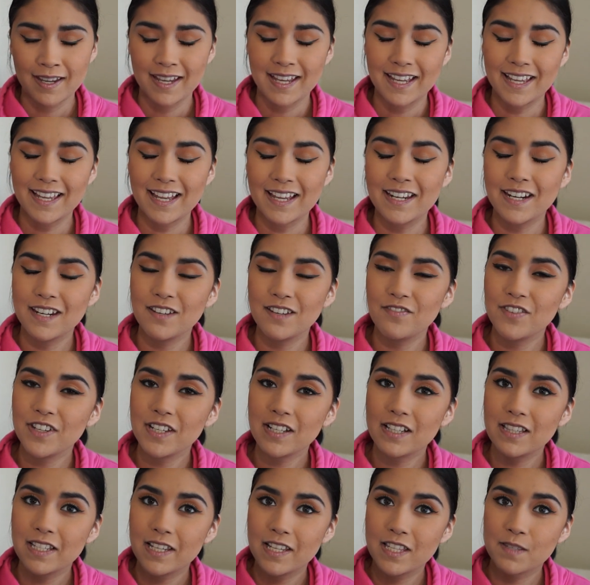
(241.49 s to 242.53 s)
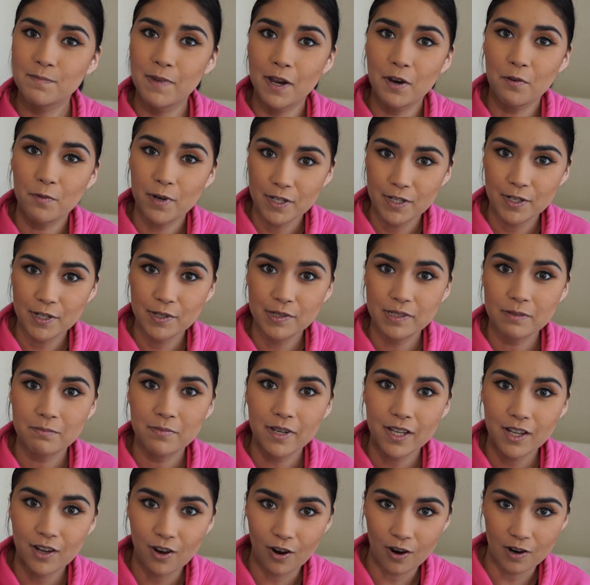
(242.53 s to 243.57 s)
It even cleans my windows, and
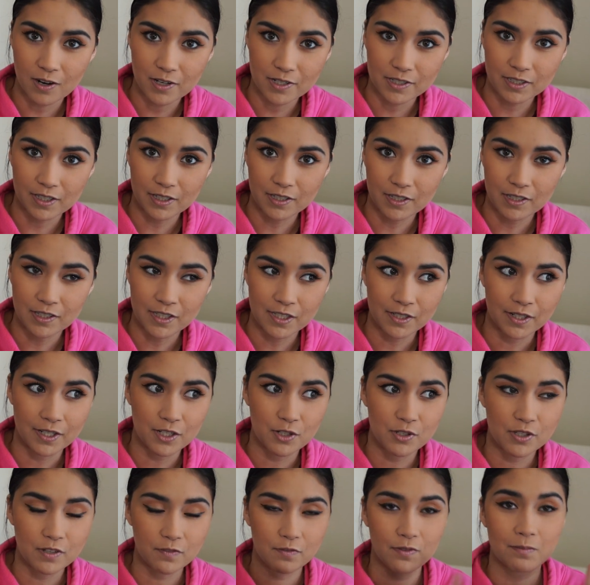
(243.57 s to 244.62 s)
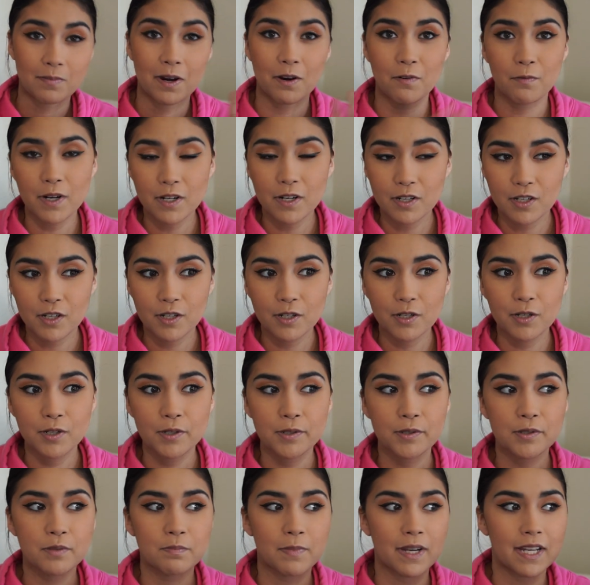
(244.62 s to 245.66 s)
my car is good. So I use it for my
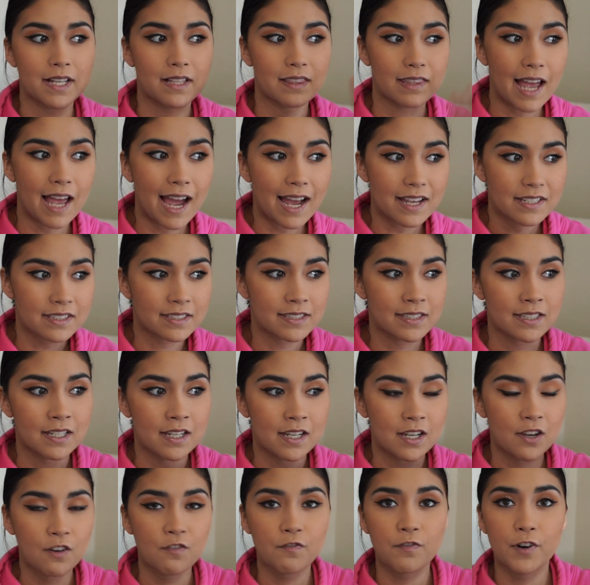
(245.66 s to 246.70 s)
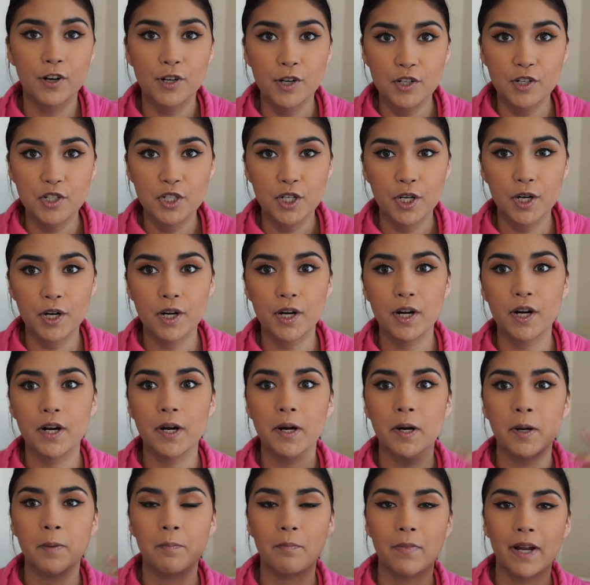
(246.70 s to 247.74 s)
windows, my glass
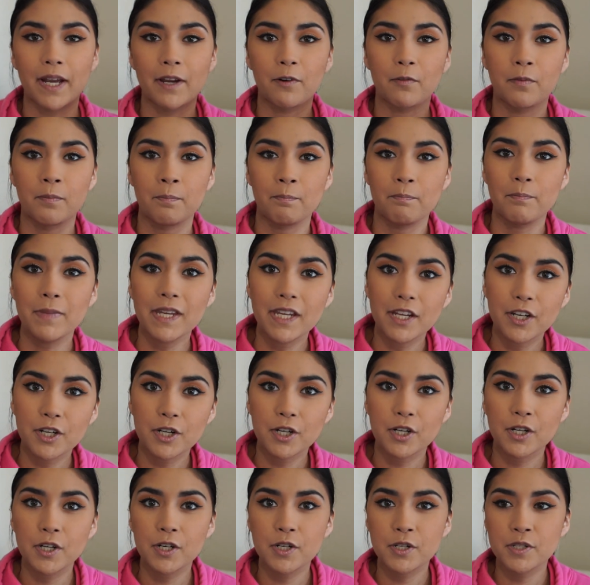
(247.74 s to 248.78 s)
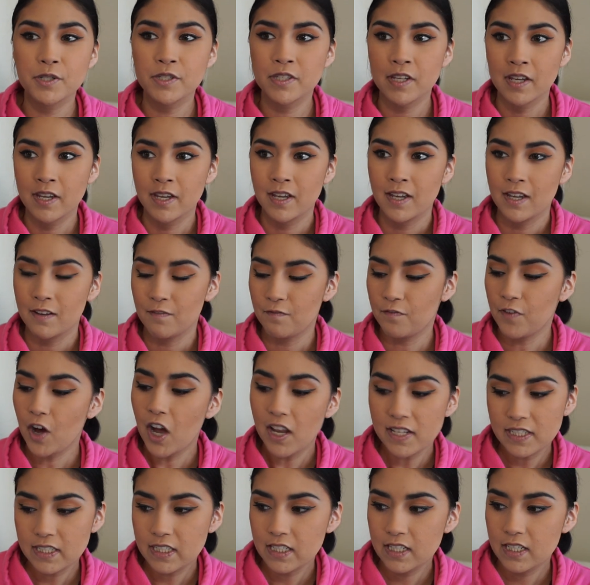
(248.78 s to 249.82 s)
furniture, my mirrors,
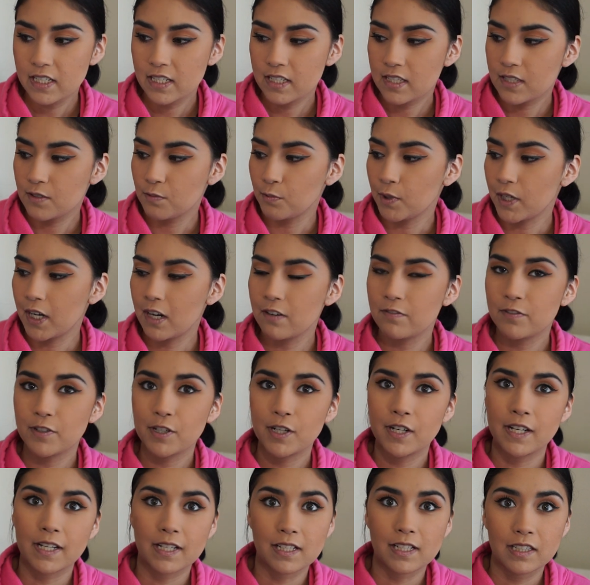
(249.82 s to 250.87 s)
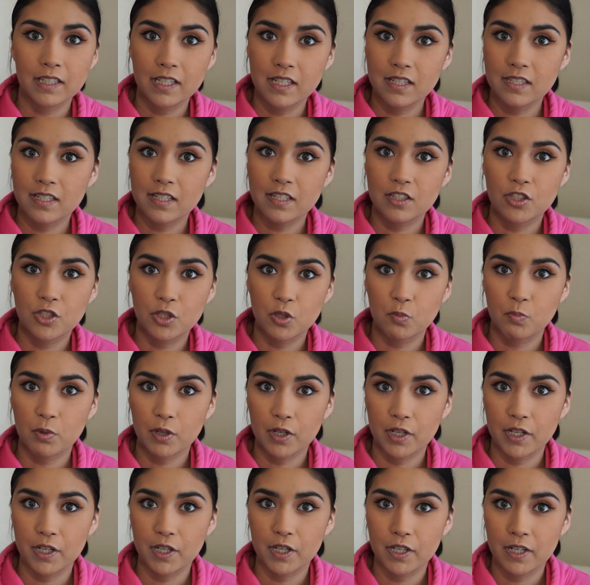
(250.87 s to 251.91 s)
faucets, whatever. It cleans it super
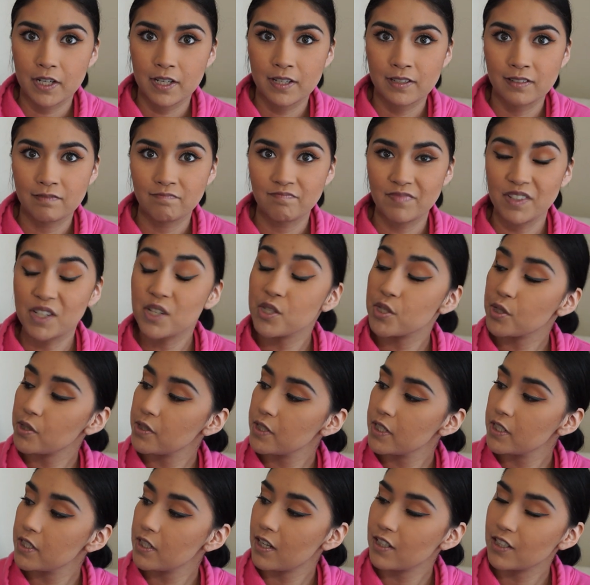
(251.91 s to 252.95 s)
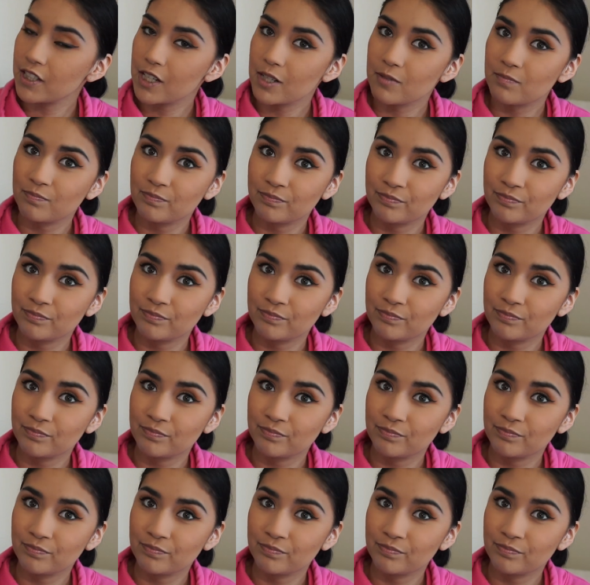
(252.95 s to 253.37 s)
good, and it's only a dollar.